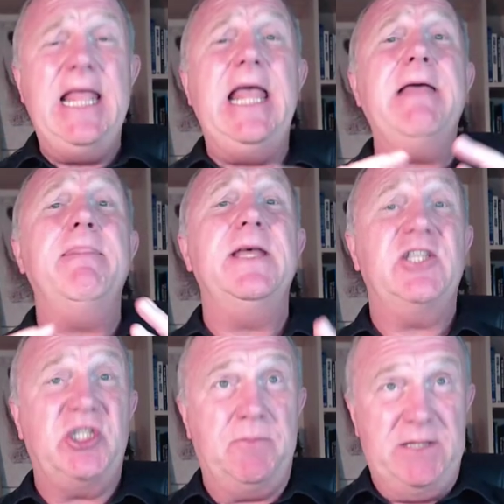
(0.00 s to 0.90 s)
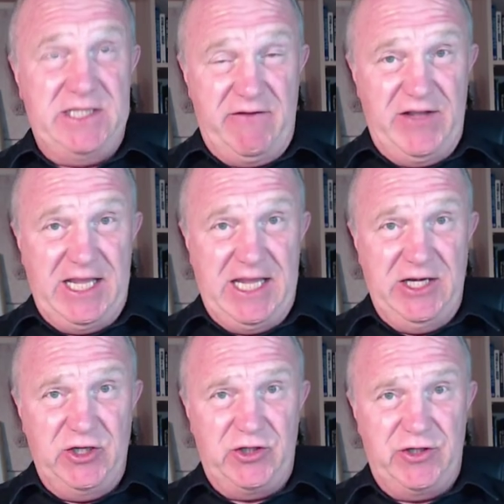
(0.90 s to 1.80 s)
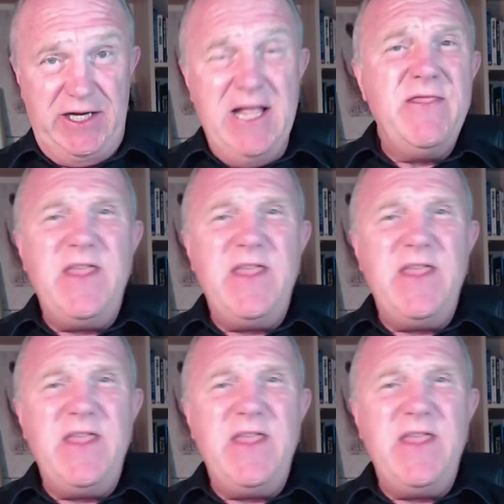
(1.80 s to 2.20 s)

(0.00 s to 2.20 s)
in the specific industry.